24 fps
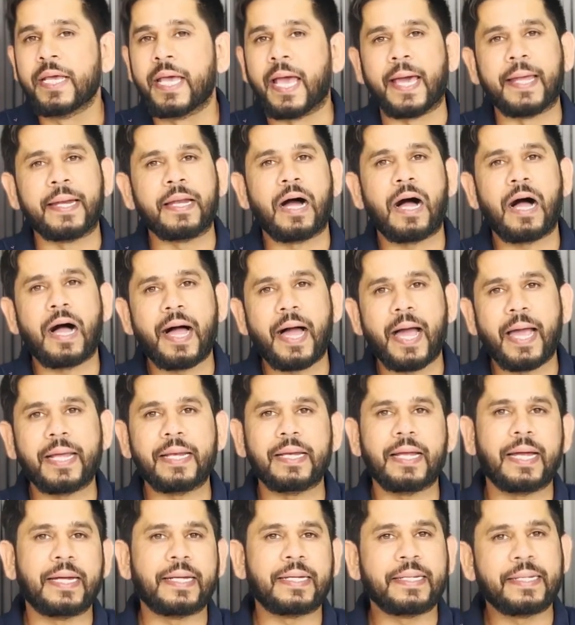and
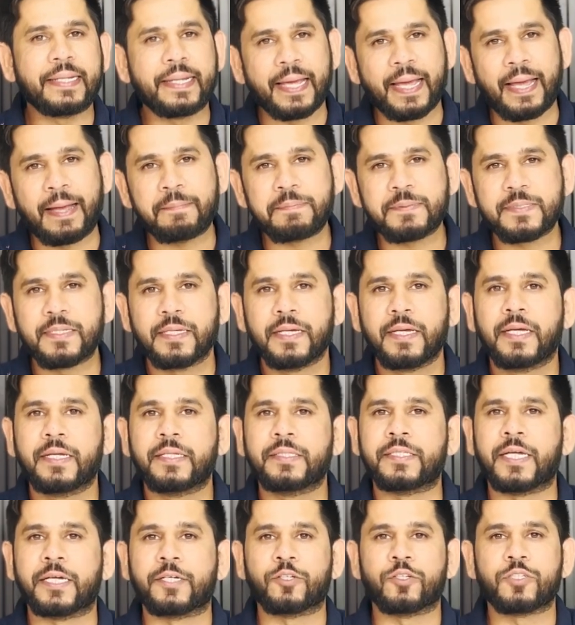highlight gaps
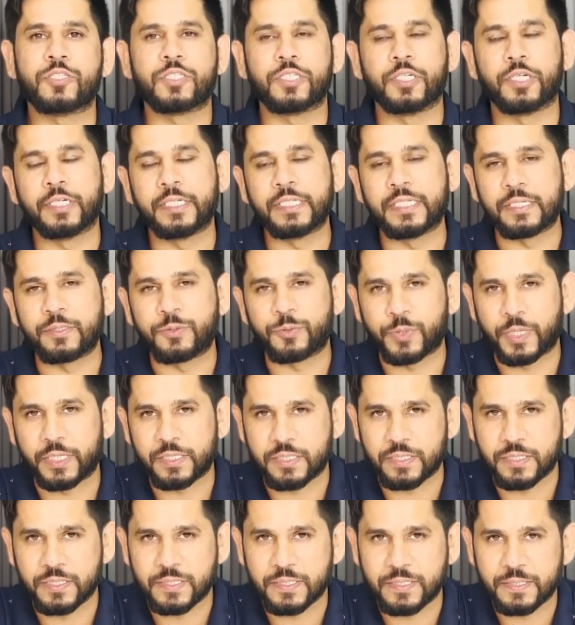that your study
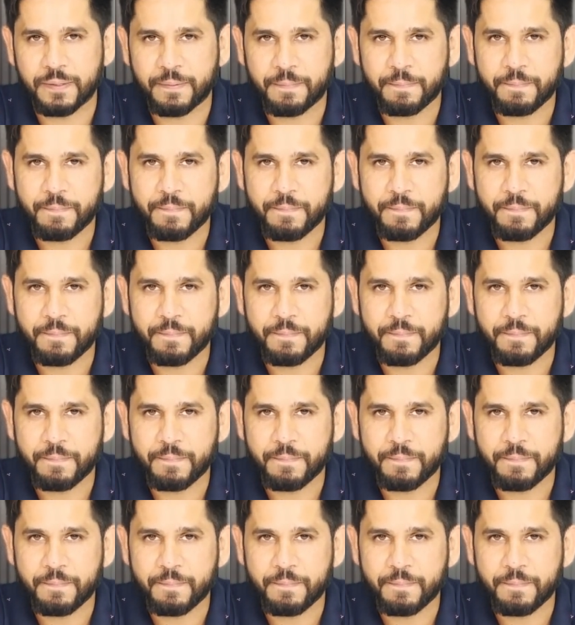addresses.